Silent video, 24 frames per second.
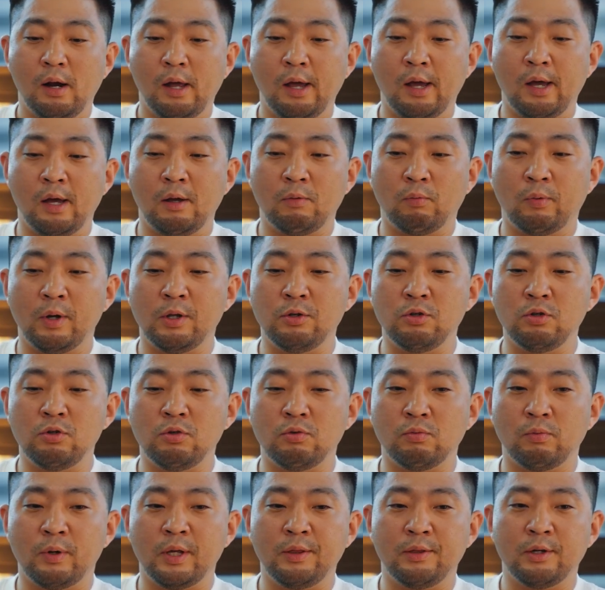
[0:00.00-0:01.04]
And
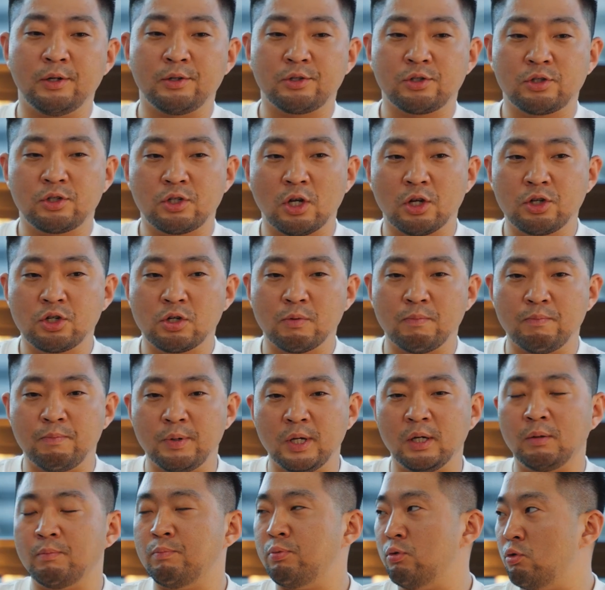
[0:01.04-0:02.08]
when there's such a
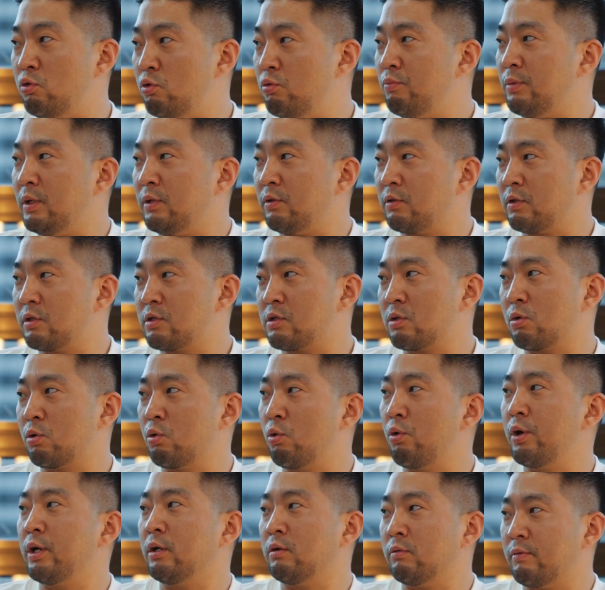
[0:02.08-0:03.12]
big boom in such a
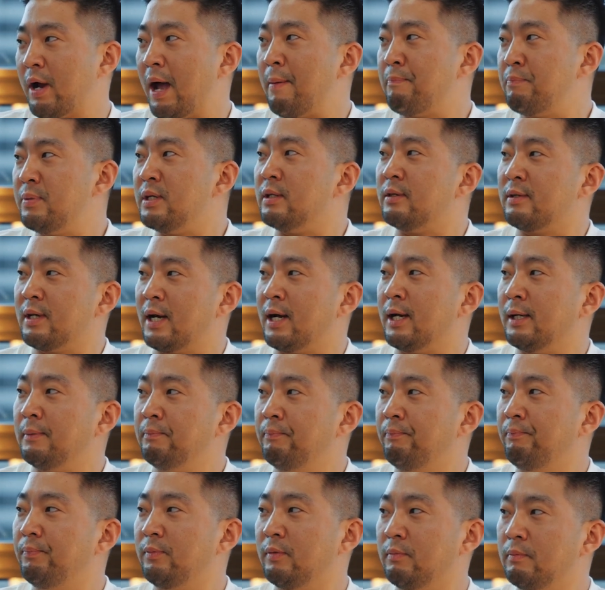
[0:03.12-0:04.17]
quick, rapid
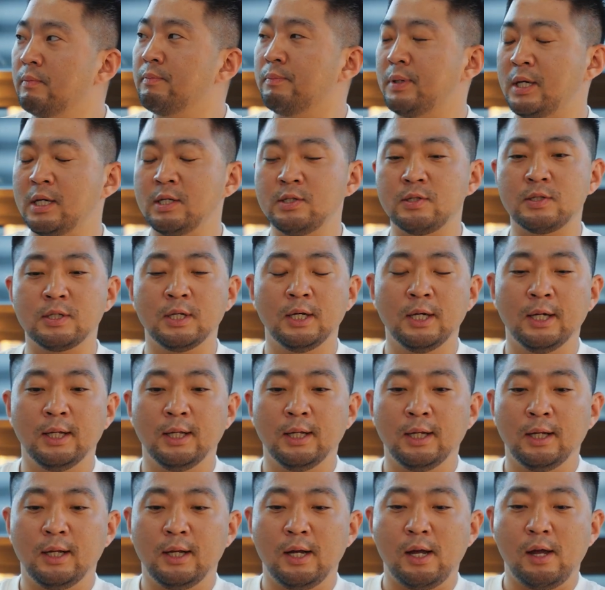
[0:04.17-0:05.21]
time pace,
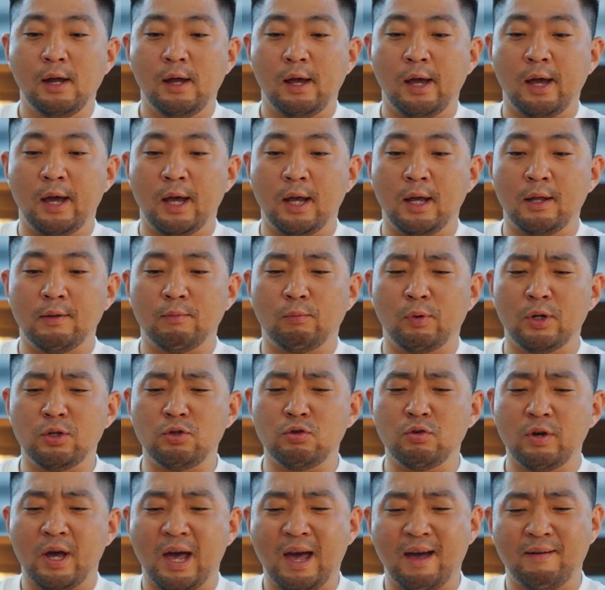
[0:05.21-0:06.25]
and when
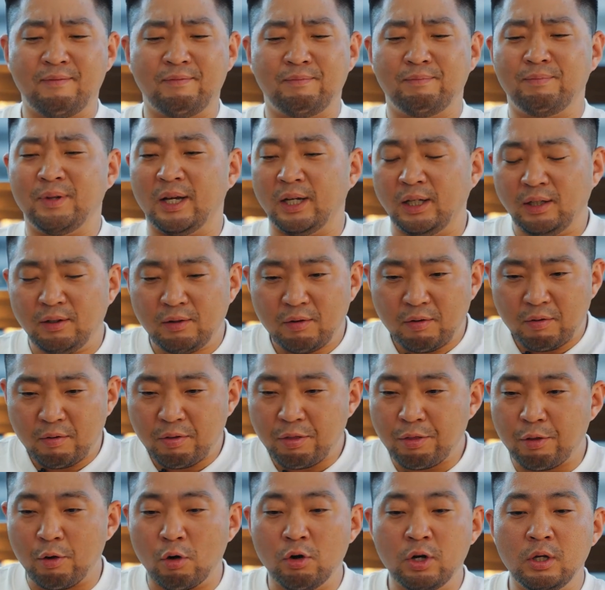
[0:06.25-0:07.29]
you have like
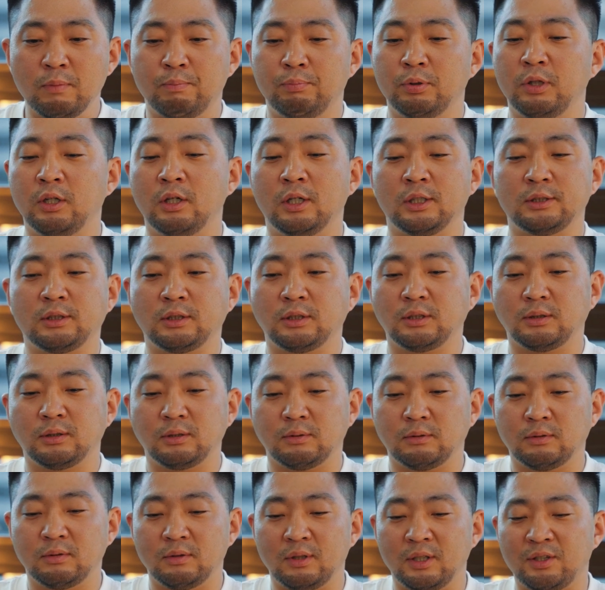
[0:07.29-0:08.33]
30 plus
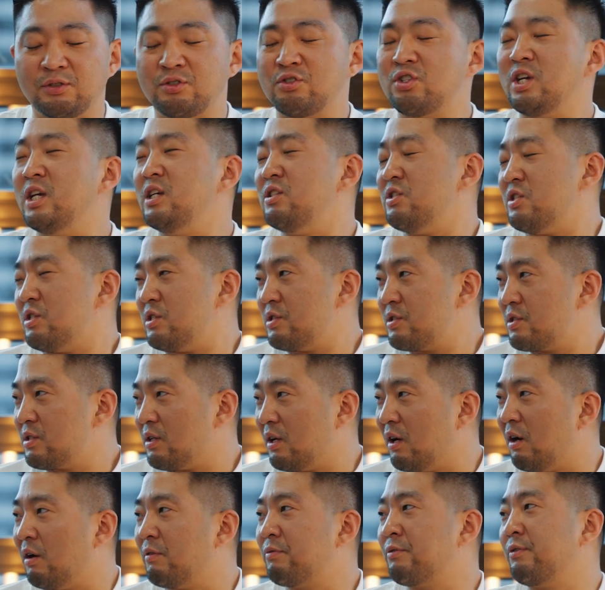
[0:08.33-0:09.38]
exchanges
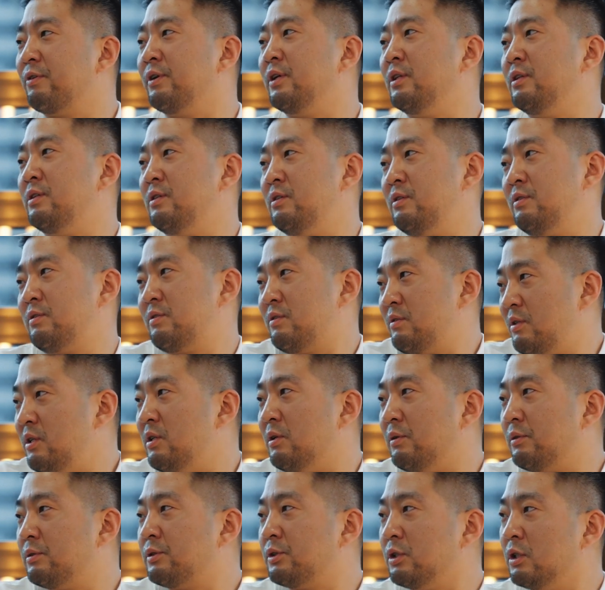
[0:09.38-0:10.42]
offering these,
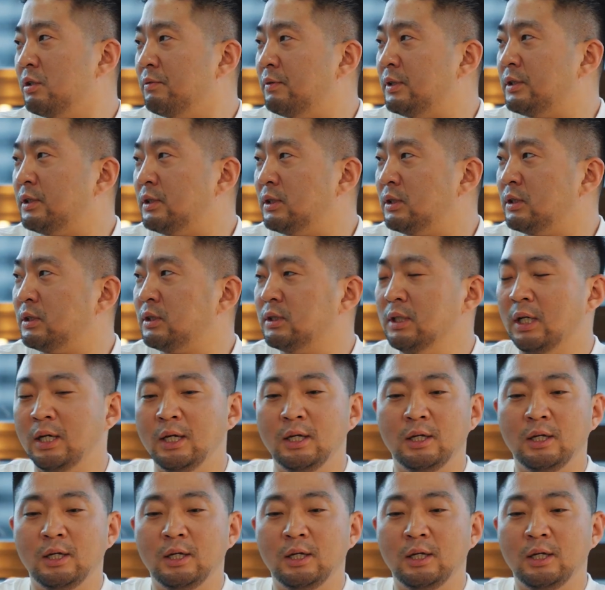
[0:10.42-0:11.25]
services,